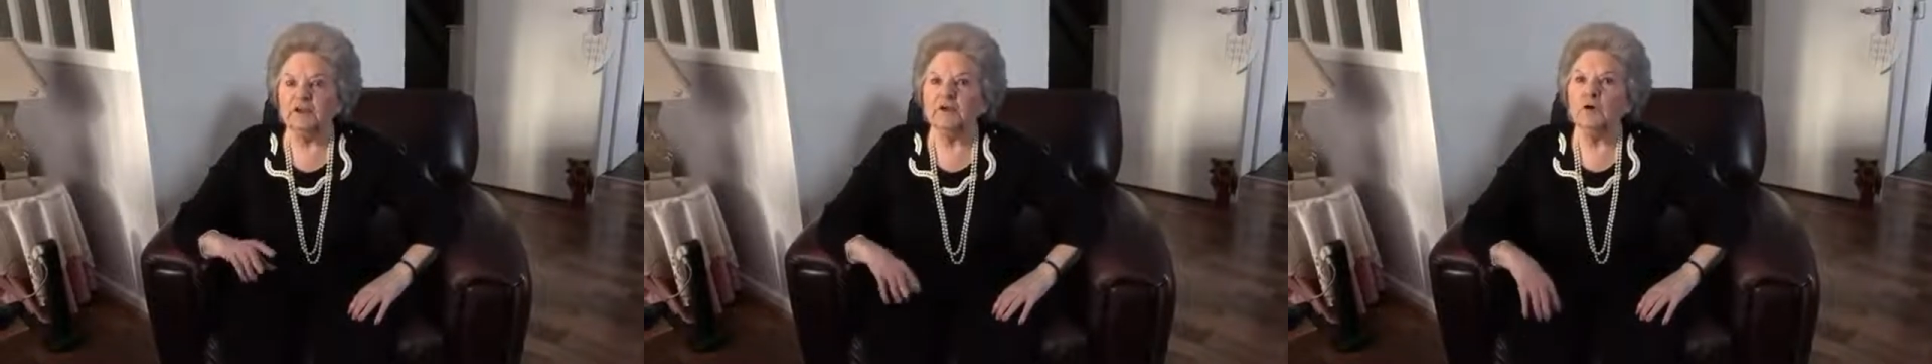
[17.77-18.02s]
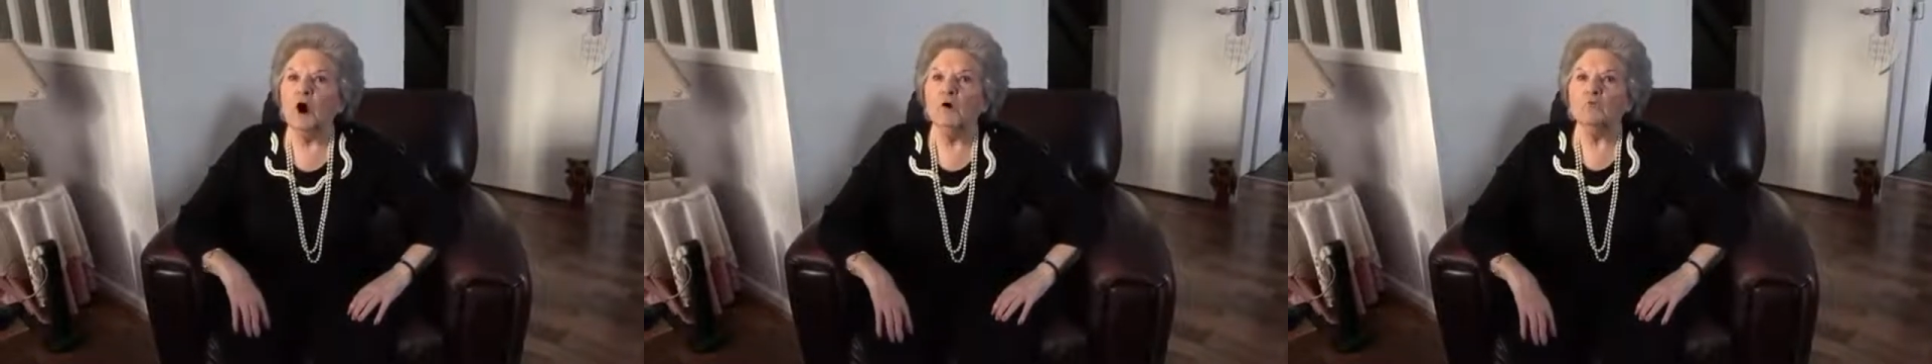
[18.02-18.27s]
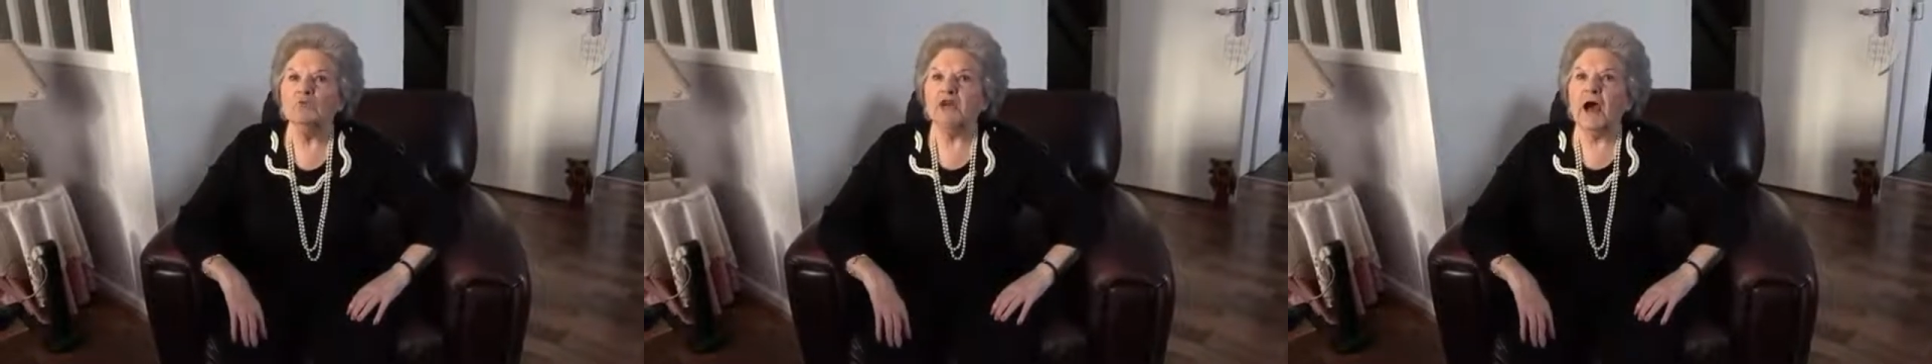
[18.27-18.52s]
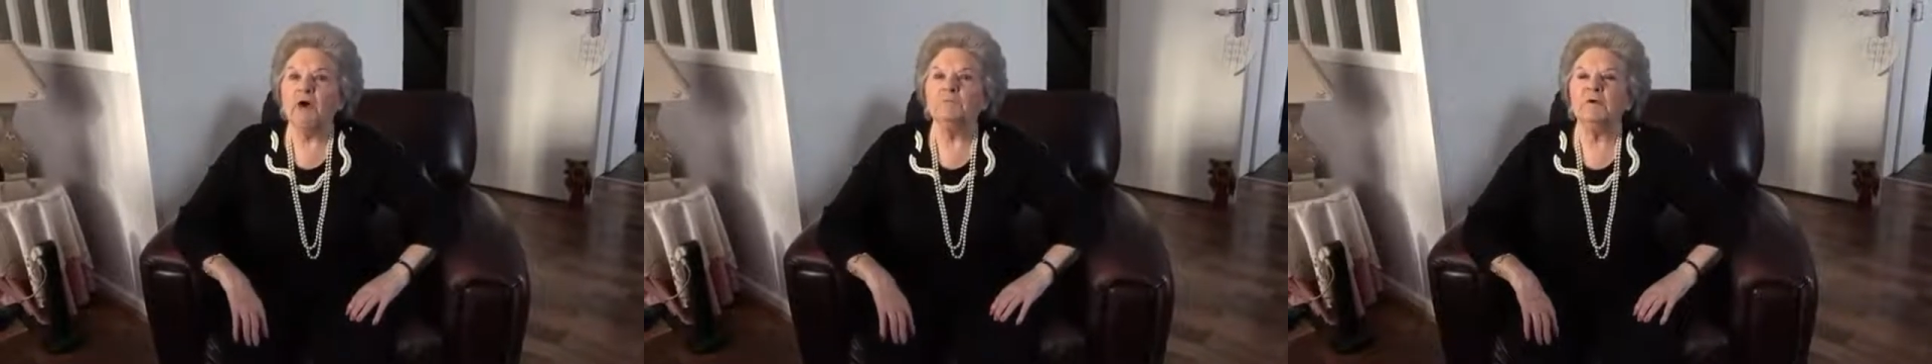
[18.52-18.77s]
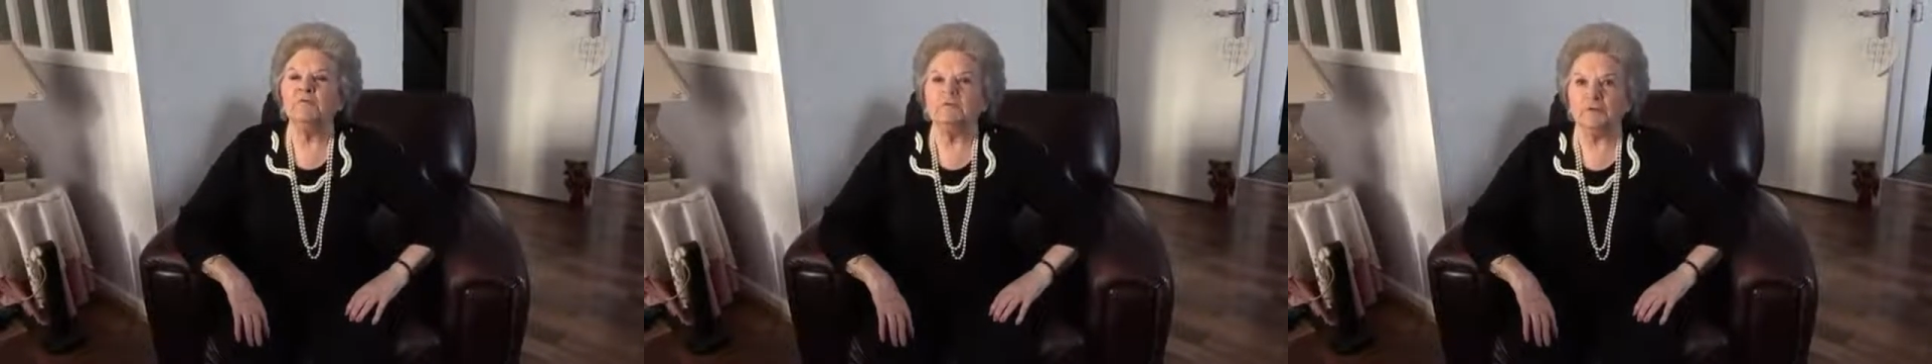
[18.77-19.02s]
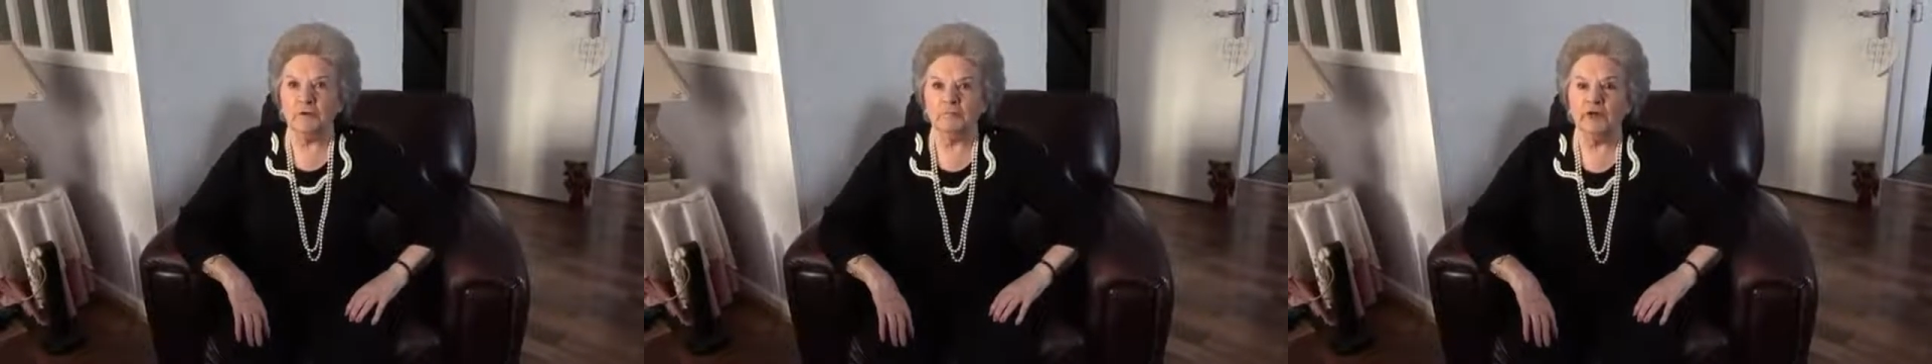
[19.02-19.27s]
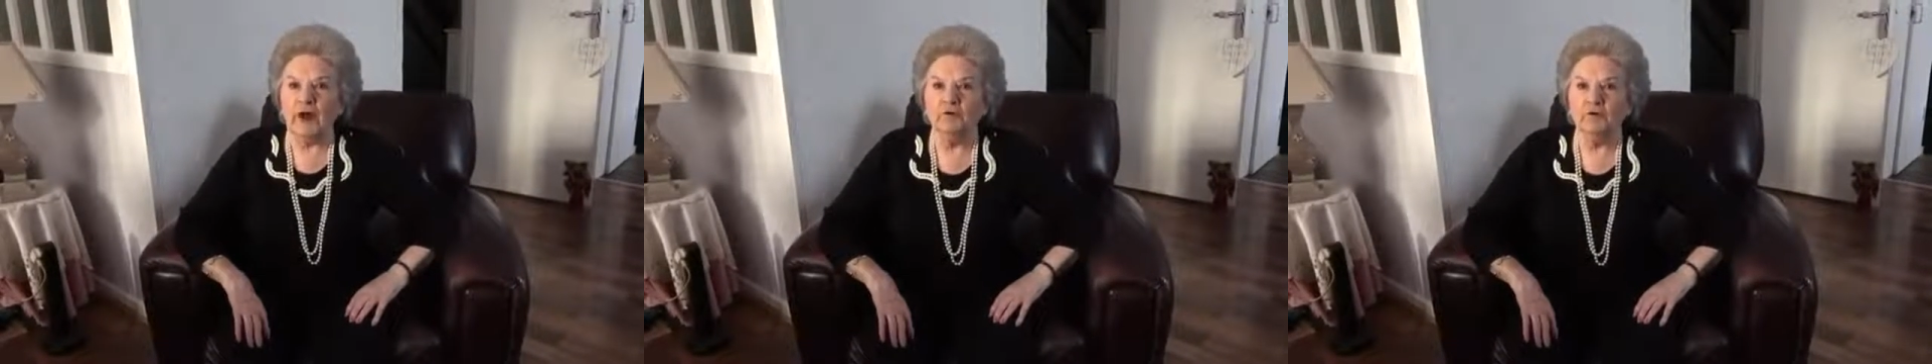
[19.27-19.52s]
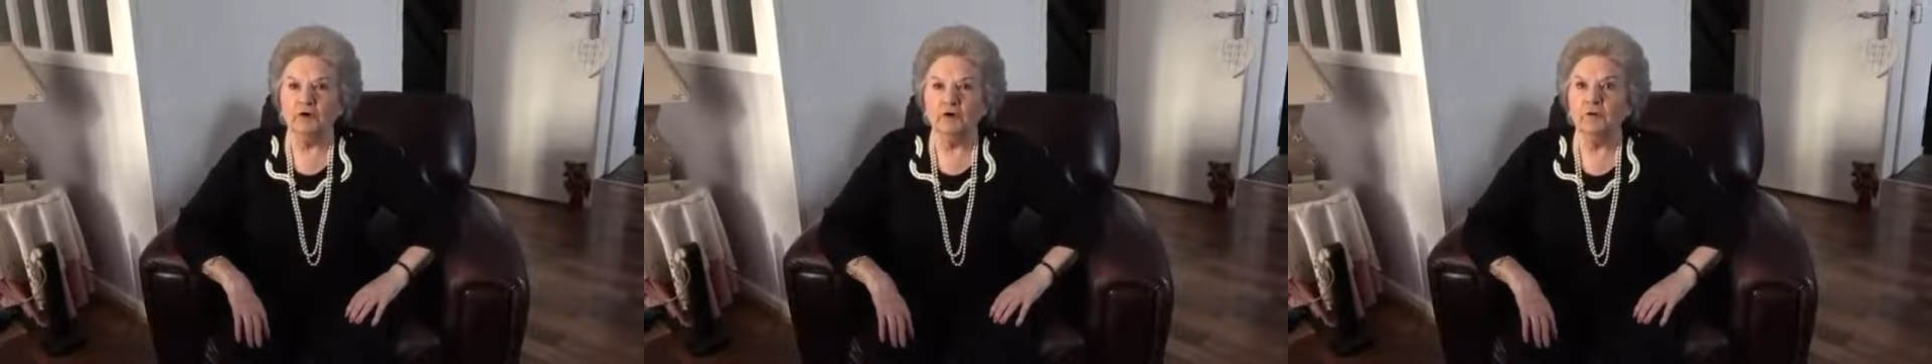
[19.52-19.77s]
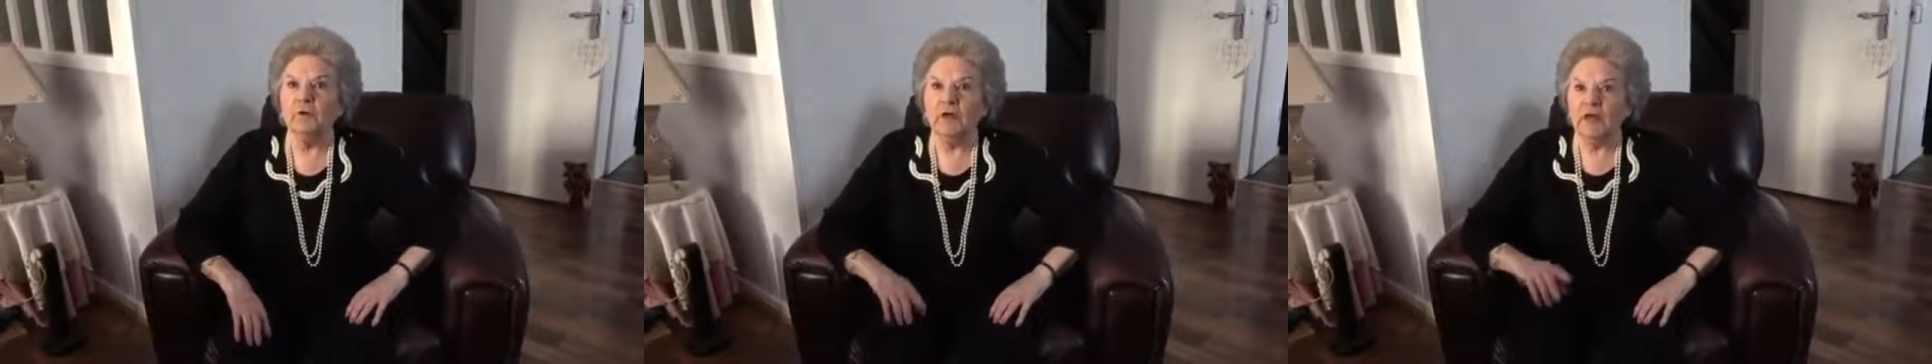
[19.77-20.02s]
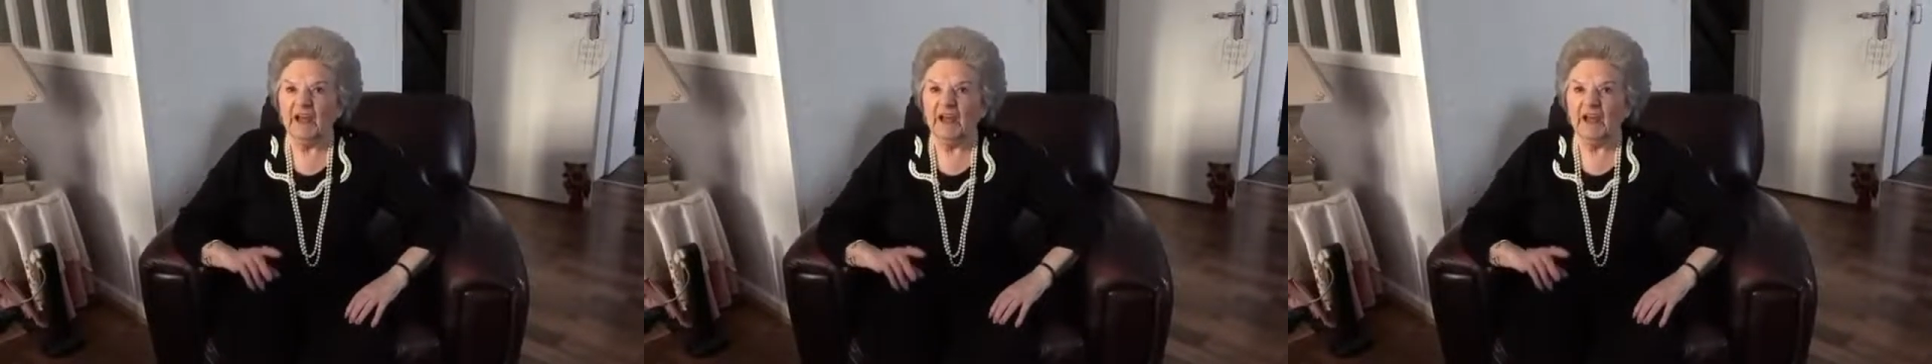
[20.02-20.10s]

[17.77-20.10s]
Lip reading: knew I was coming for him, don't you?